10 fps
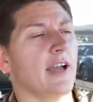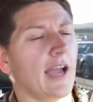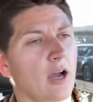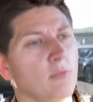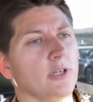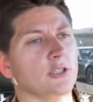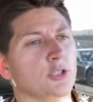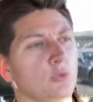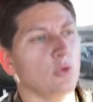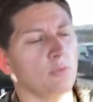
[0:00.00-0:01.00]
how how much
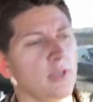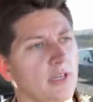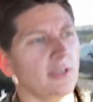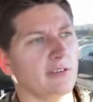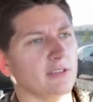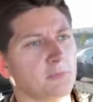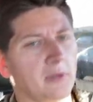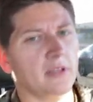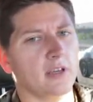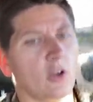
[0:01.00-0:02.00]
you will be
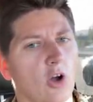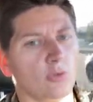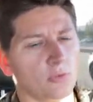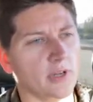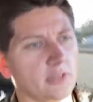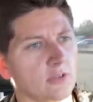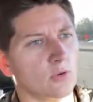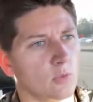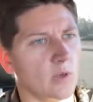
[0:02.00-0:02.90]
spending on rent or